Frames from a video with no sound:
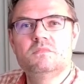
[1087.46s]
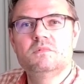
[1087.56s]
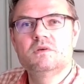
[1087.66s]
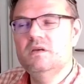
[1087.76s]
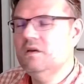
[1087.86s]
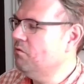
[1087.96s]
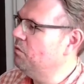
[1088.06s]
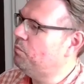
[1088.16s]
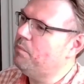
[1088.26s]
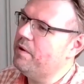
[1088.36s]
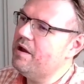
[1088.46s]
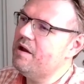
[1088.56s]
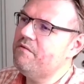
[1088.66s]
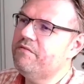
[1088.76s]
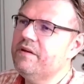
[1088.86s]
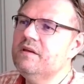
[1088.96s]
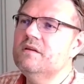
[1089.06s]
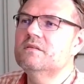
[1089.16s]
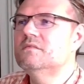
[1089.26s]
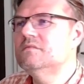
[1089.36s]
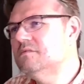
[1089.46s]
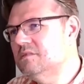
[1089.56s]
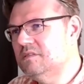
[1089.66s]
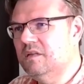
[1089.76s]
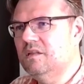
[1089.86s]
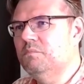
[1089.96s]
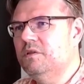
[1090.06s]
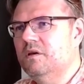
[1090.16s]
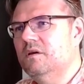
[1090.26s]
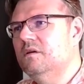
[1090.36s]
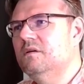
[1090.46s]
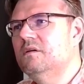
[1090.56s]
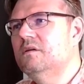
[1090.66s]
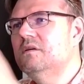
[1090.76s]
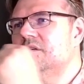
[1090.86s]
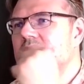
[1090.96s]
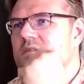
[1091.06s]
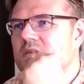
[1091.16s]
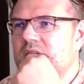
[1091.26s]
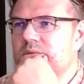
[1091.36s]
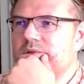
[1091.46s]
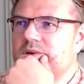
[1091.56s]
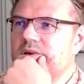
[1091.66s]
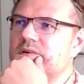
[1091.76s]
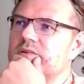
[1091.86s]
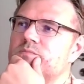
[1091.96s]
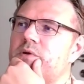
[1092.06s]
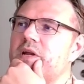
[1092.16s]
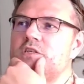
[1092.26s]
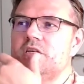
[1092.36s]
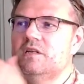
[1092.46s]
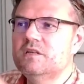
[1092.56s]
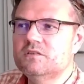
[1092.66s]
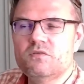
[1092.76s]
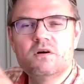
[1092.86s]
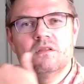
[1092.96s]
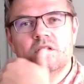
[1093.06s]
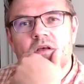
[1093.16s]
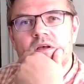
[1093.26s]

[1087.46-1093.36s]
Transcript: Okay, I will prepare everything, set up the spreadsheet and so on,